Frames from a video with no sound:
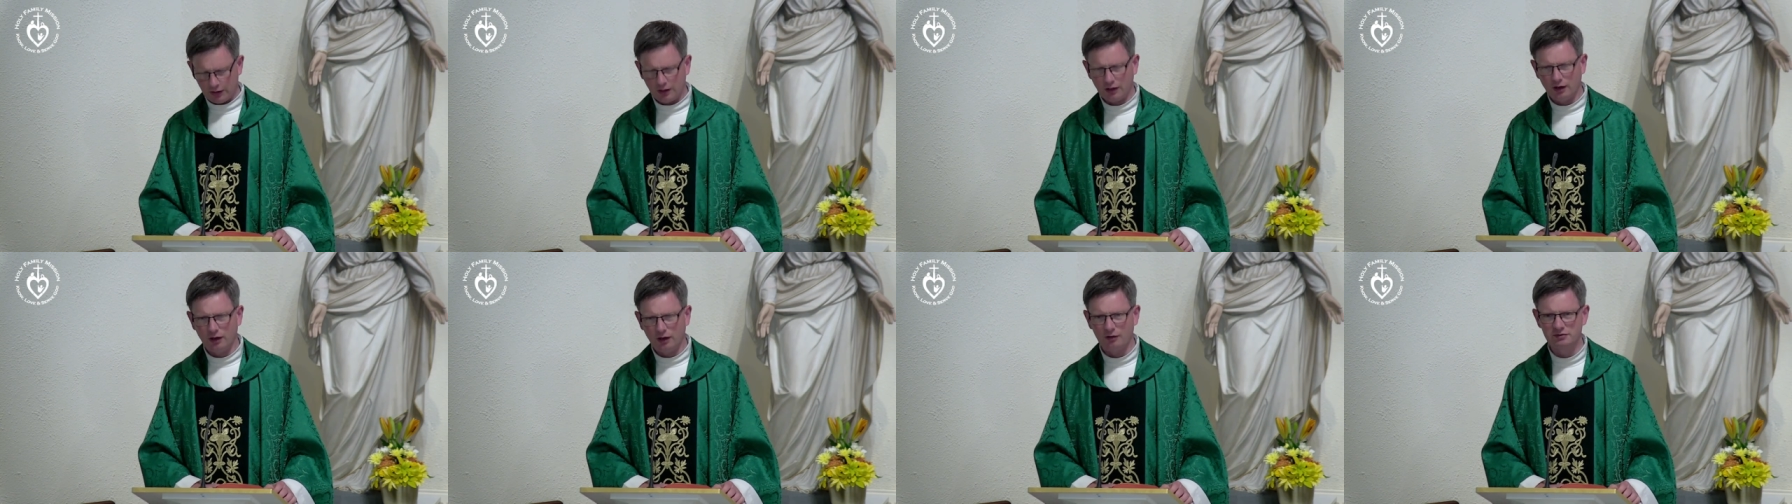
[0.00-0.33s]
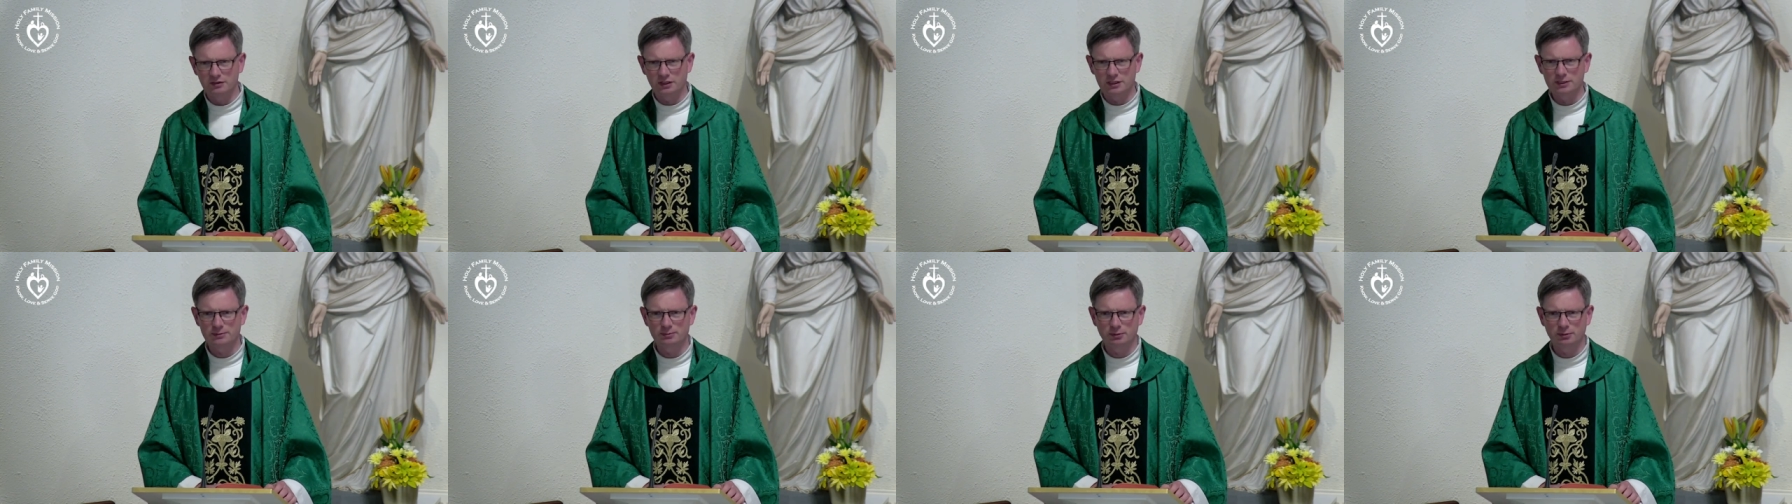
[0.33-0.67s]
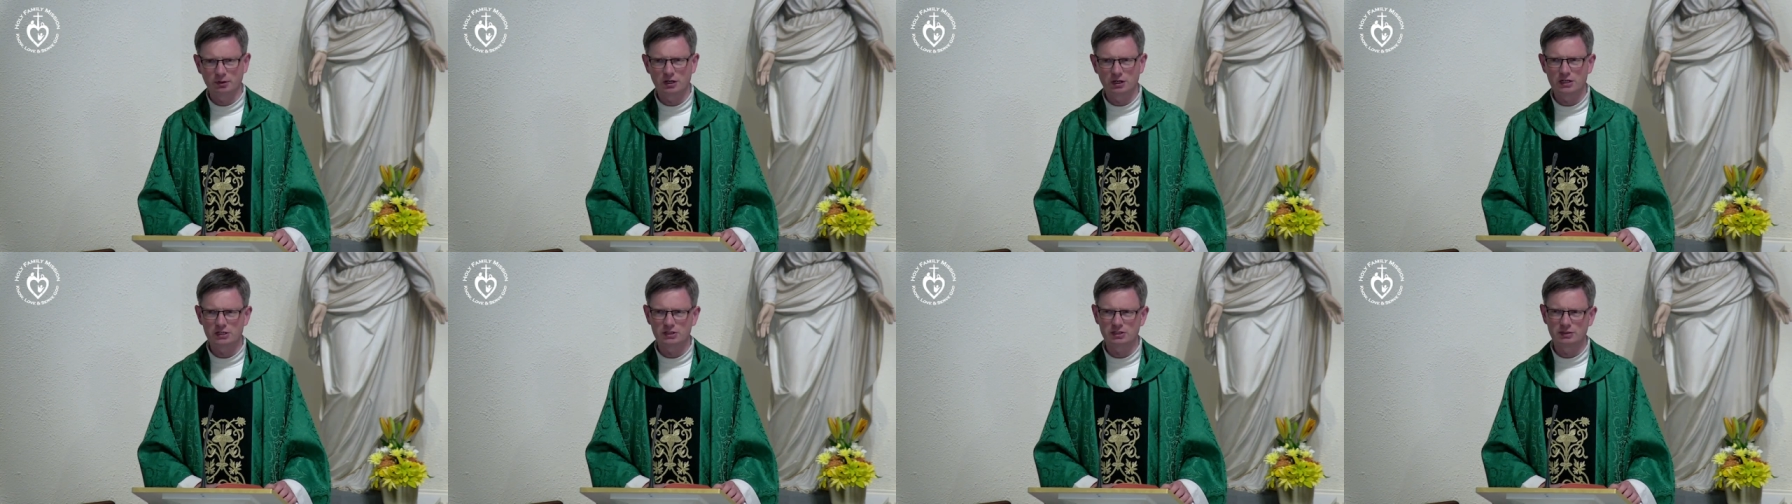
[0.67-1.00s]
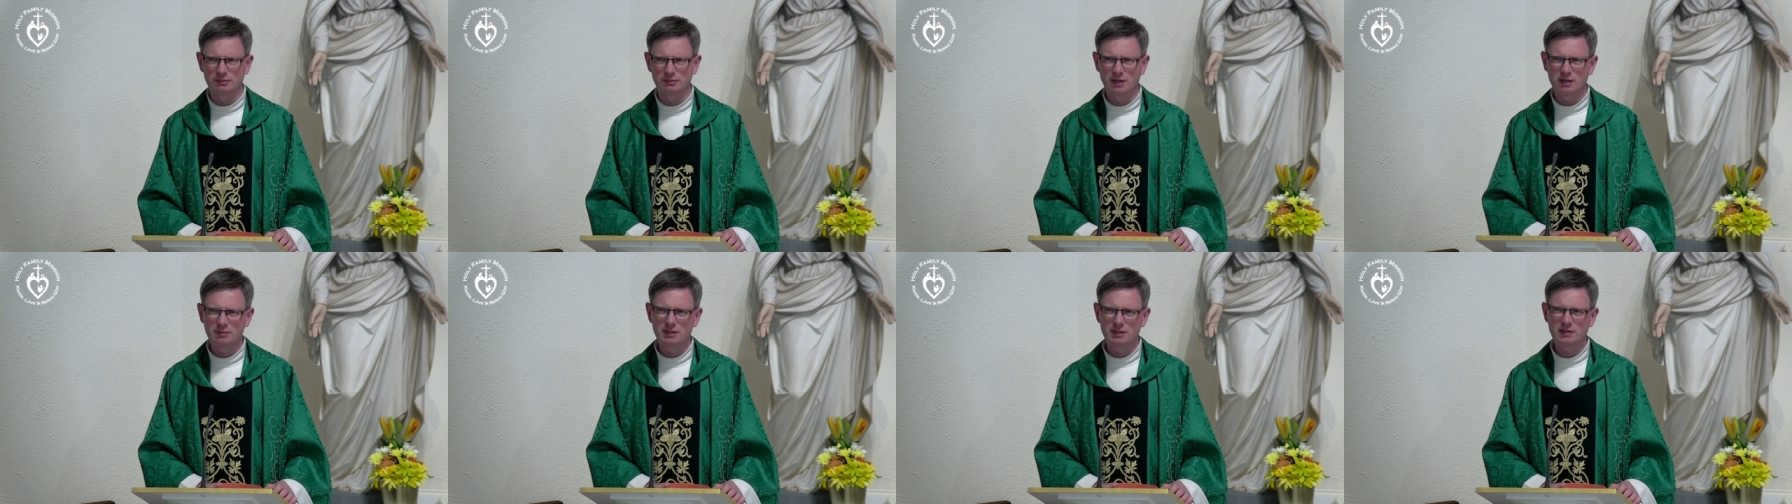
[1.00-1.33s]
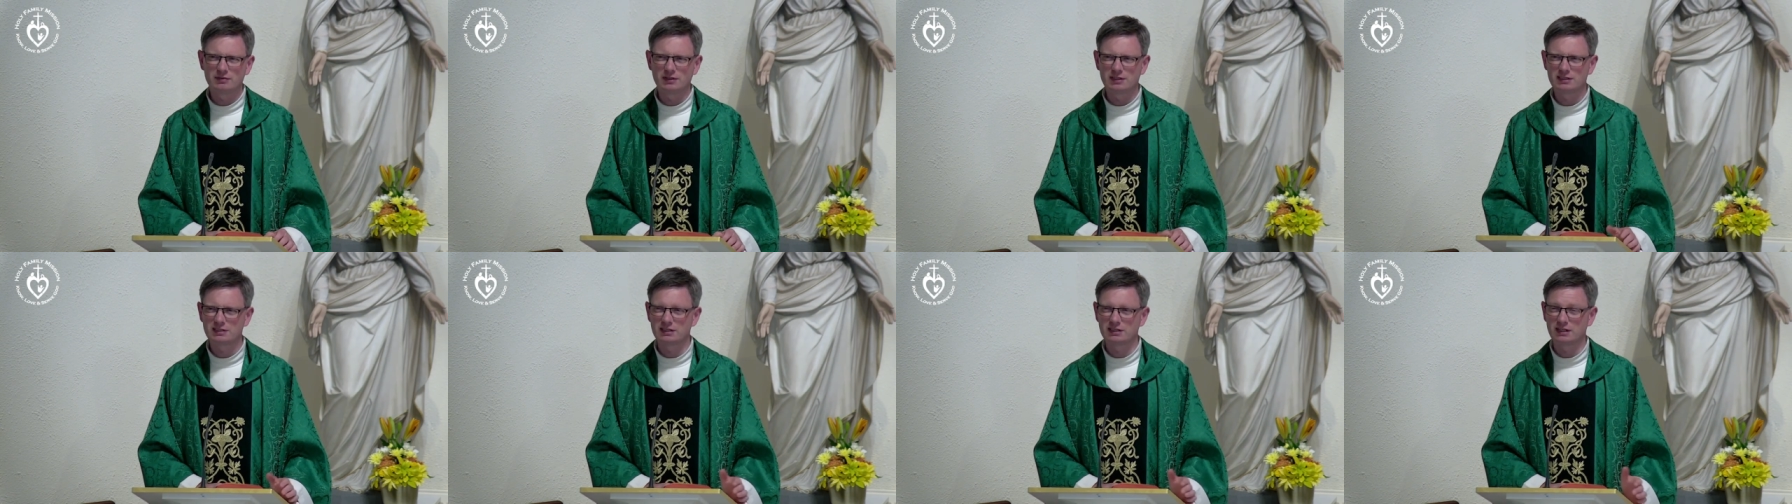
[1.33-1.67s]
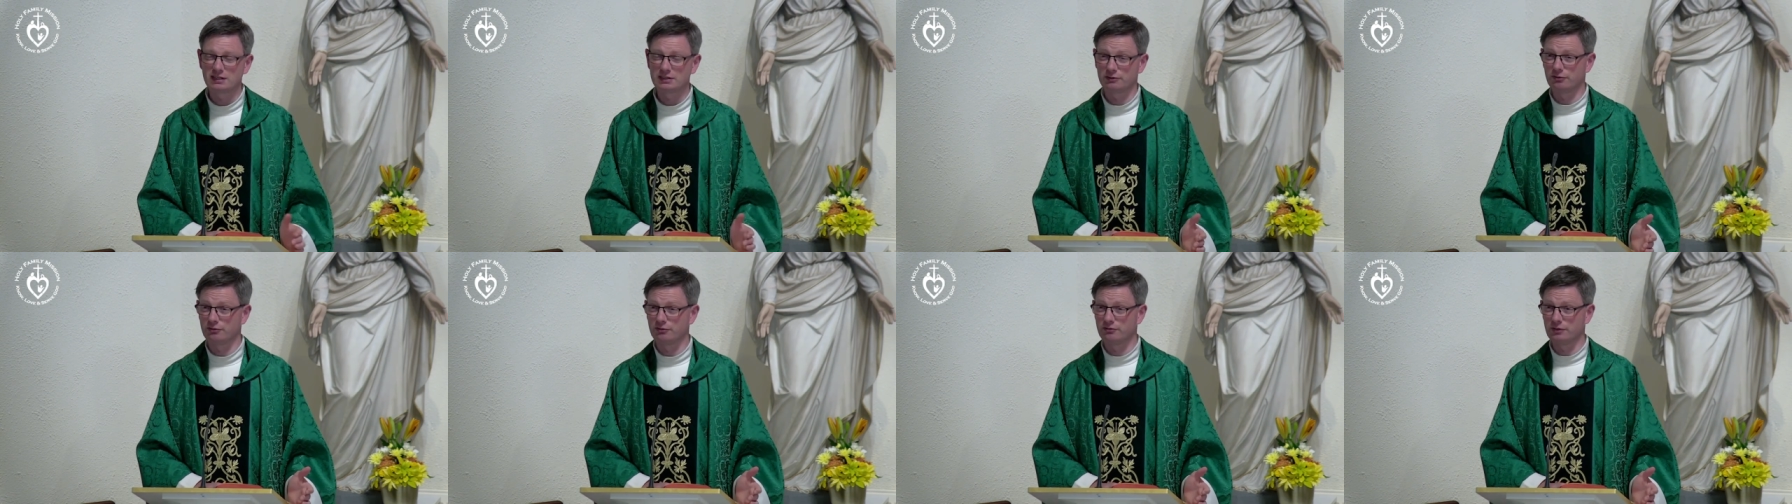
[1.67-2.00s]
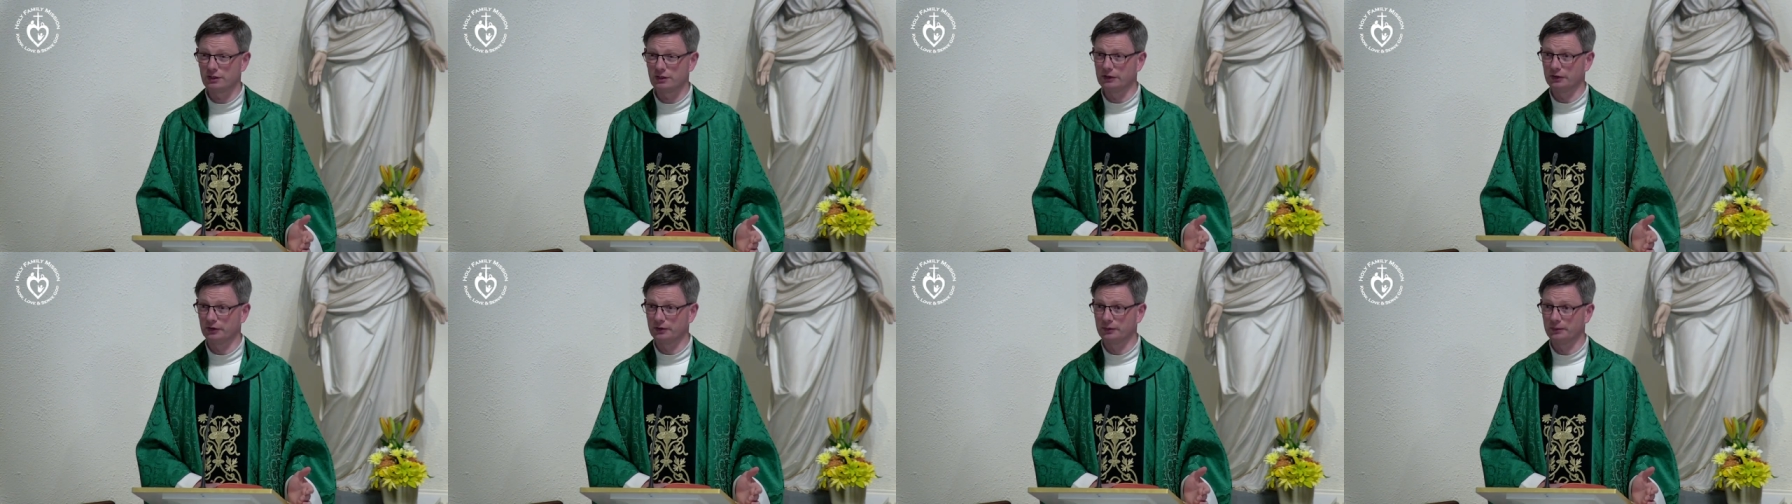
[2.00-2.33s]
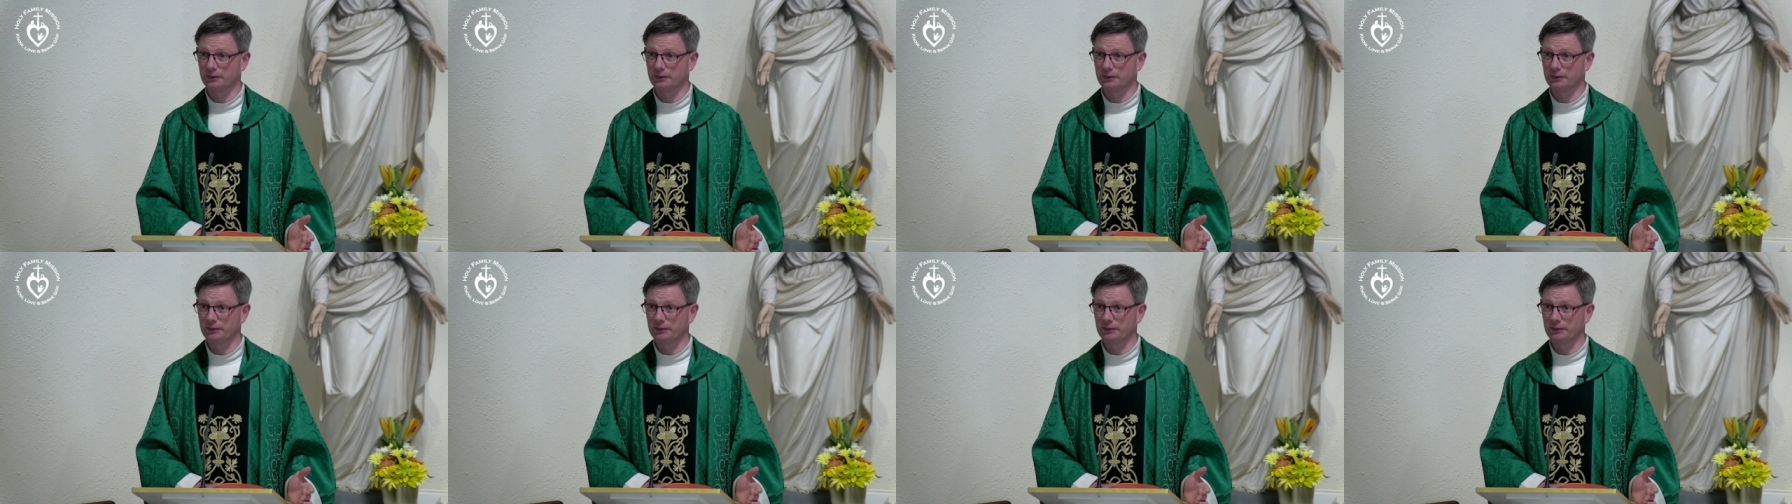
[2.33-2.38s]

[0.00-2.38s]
of desperation, maybe even a sense of fear.